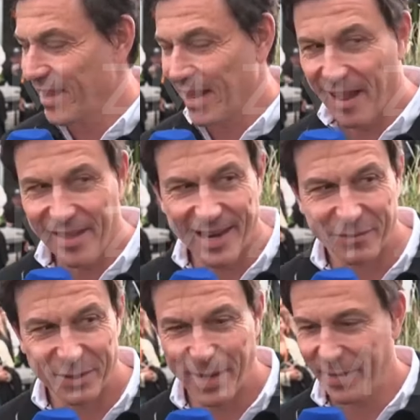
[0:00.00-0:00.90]
I think
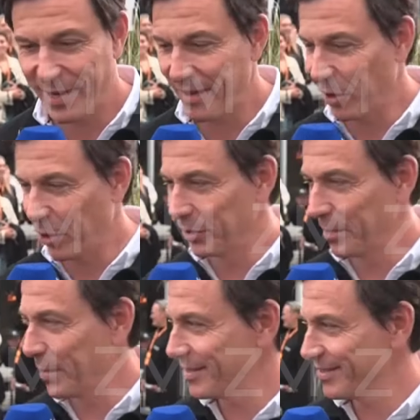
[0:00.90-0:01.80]
that was maybe never on
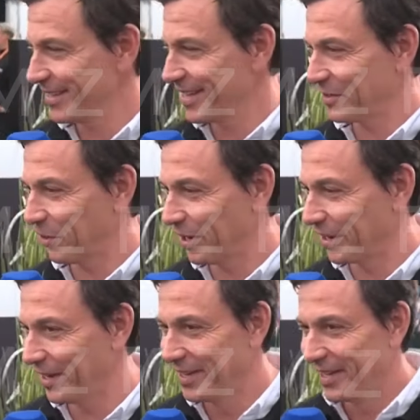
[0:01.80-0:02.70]
the pass in that
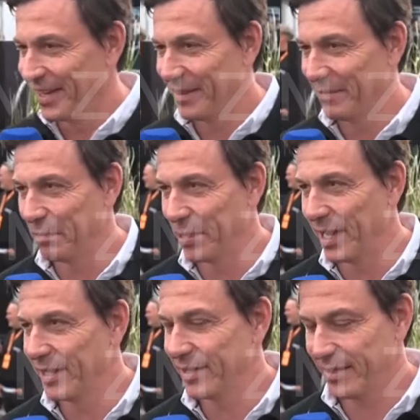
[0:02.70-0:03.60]
corner,
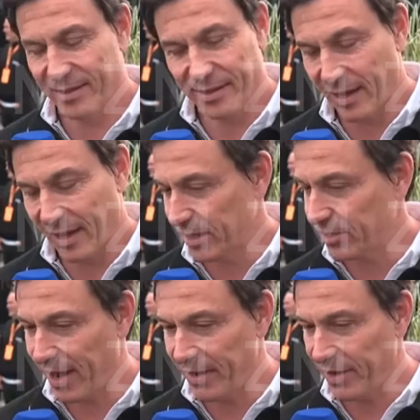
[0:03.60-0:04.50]
but as a
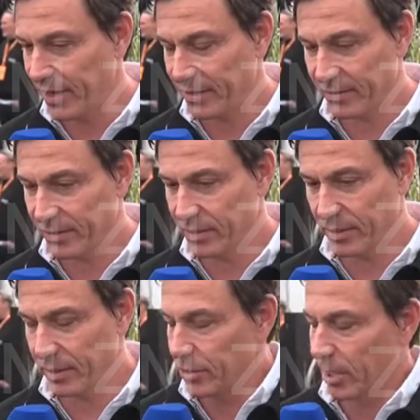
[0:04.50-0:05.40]
driver,
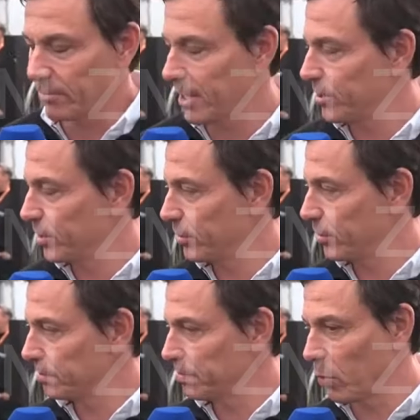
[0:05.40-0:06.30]
you sometimes
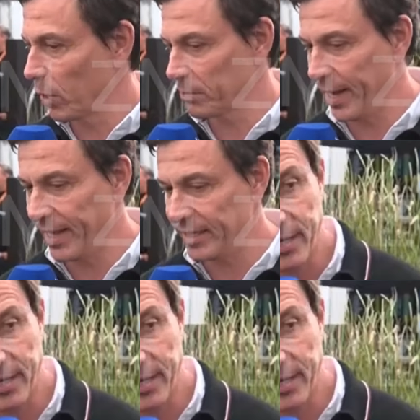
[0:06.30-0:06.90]
what makes